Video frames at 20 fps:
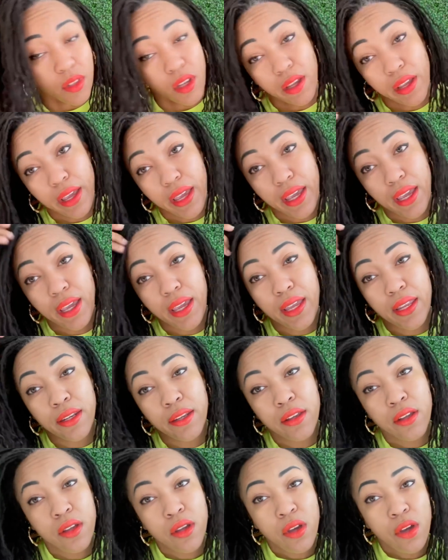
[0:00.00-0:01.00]
And
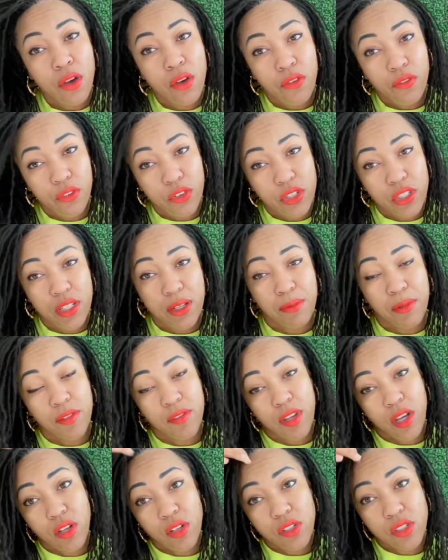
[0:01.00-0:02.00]
for some of
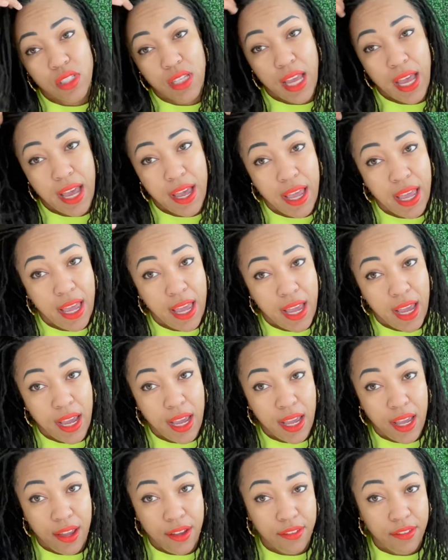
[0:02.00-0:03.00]
those, I
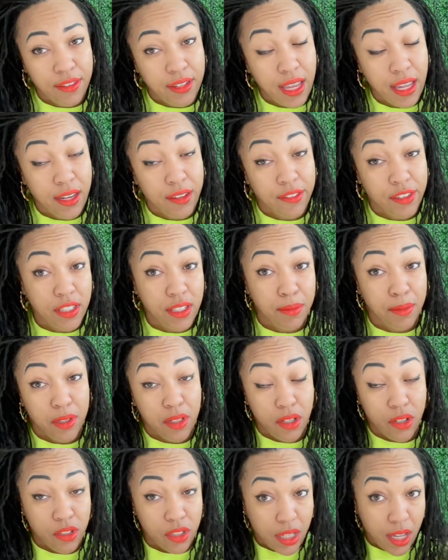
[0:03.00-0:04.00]
have, not even some of
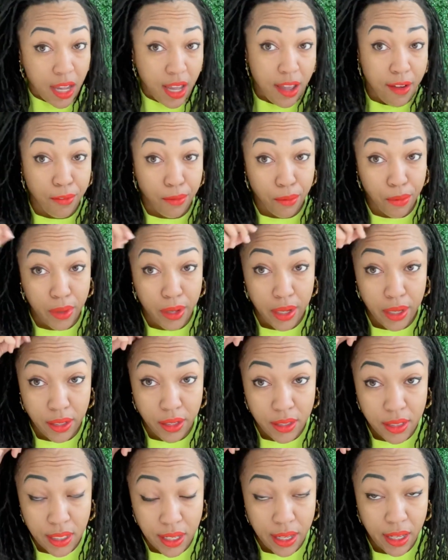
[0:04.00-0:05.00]
those, I have one,
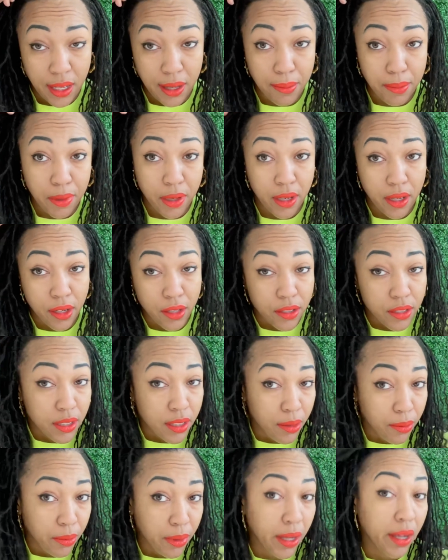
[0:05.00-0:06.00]
it's like up in here
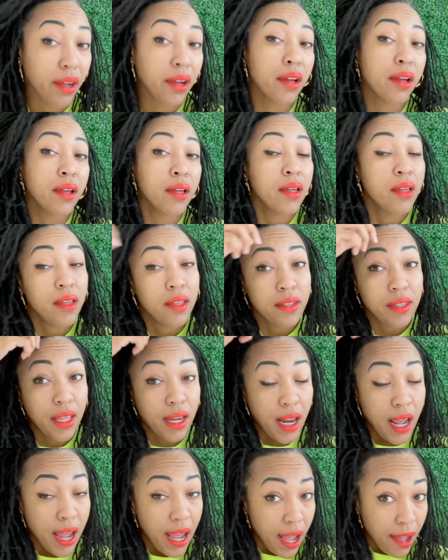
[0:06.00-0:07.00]
somewhere, that
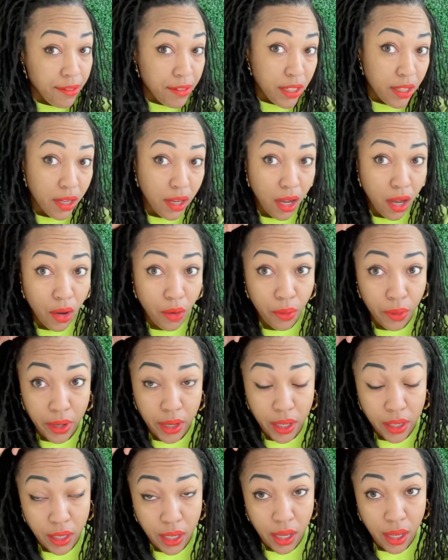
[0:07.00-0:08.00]
I have to go
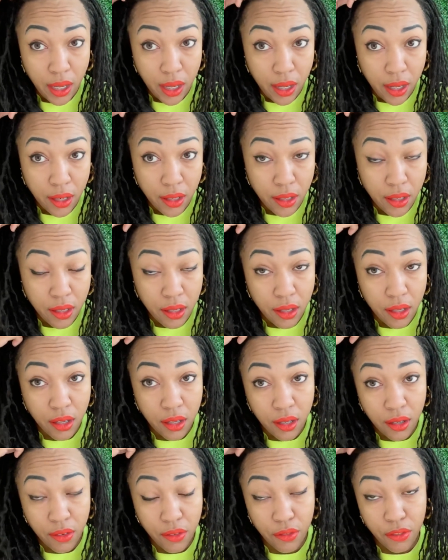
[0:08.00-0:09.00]
in and
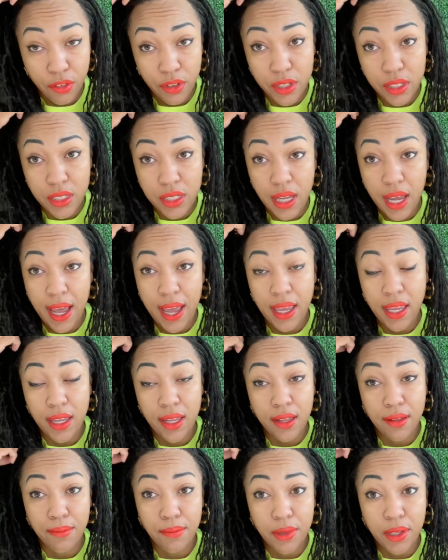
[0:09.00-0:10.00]

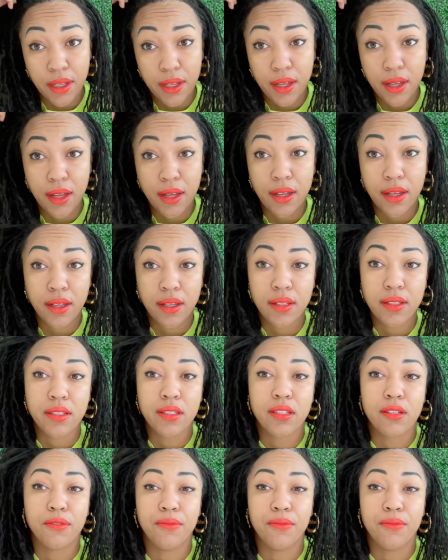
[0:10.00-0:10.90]
retighten, because